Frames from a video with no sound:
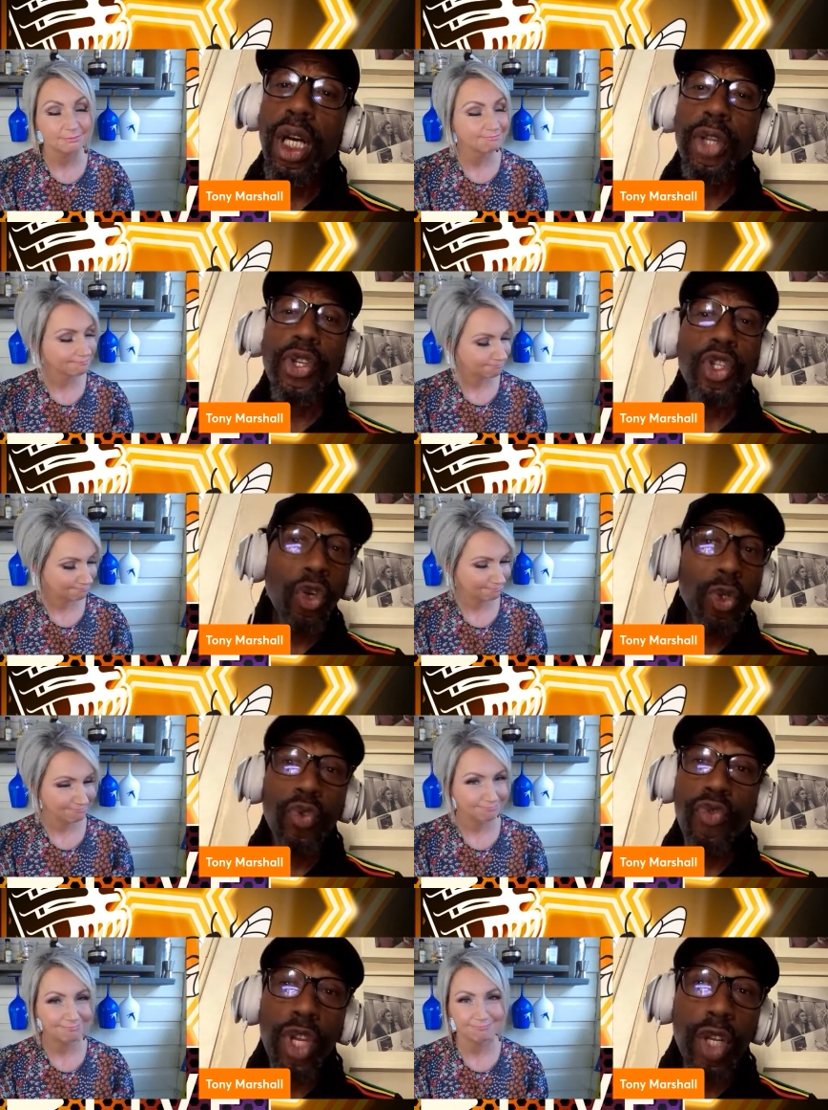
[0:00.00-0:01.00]
Speaker 1: Uh, the shows were
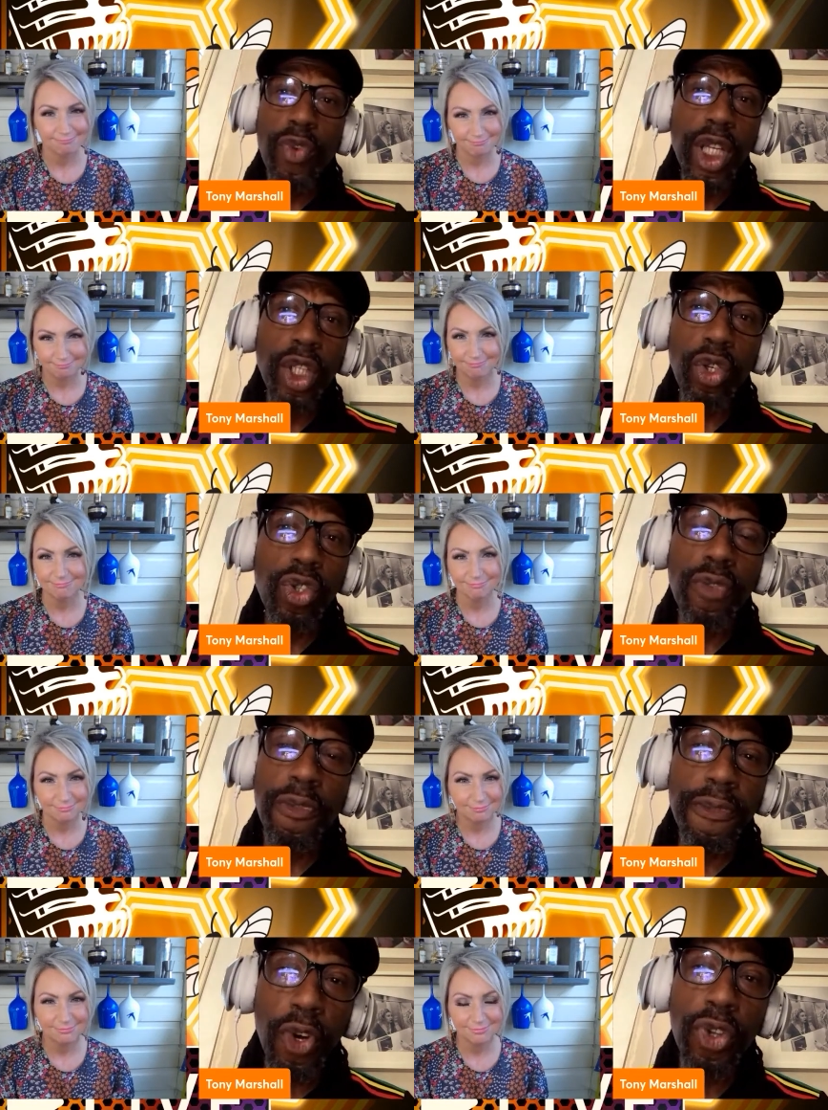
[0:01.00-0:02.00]
really, really good and
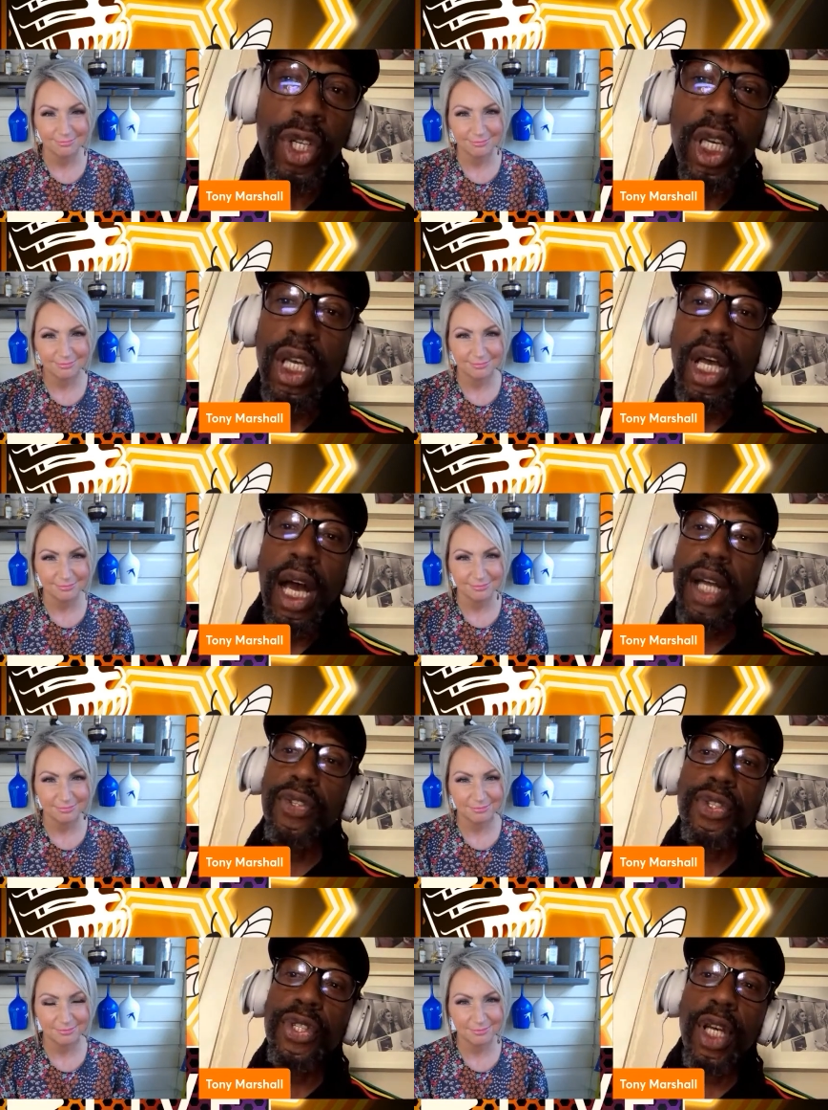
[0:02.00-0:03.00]
fun,
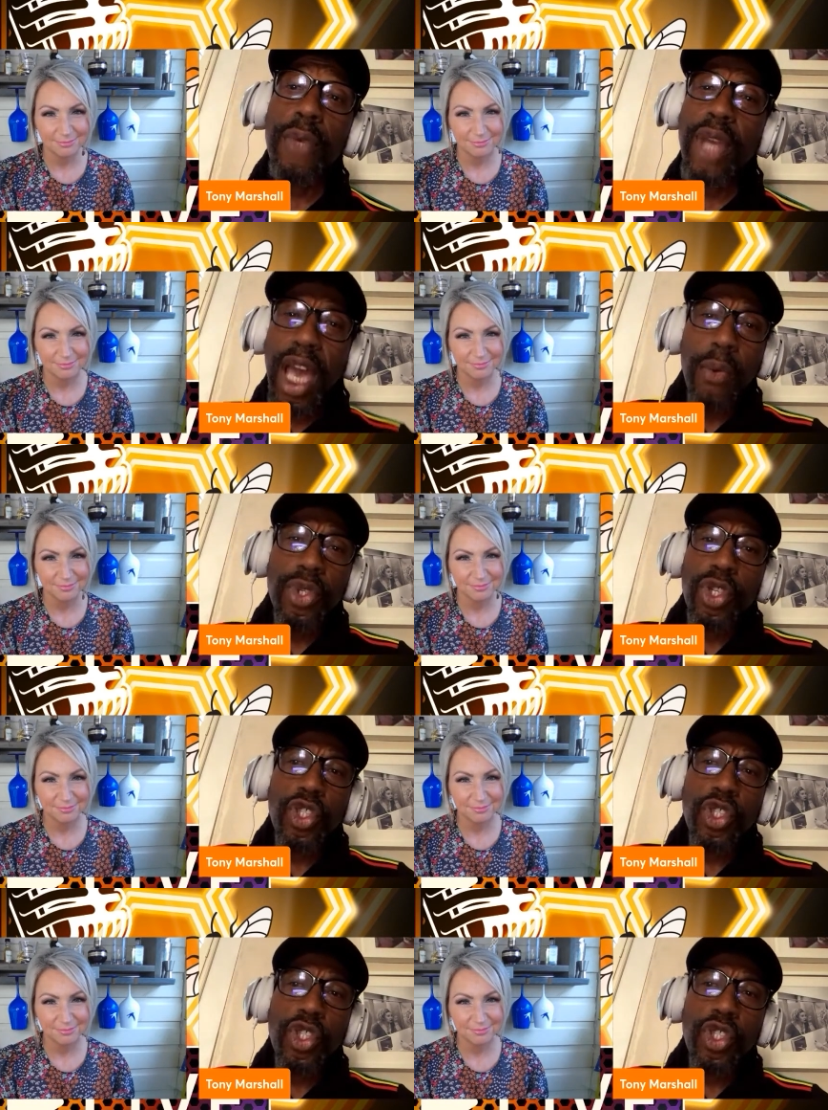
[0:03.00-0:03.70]
and uh, yeah, it was just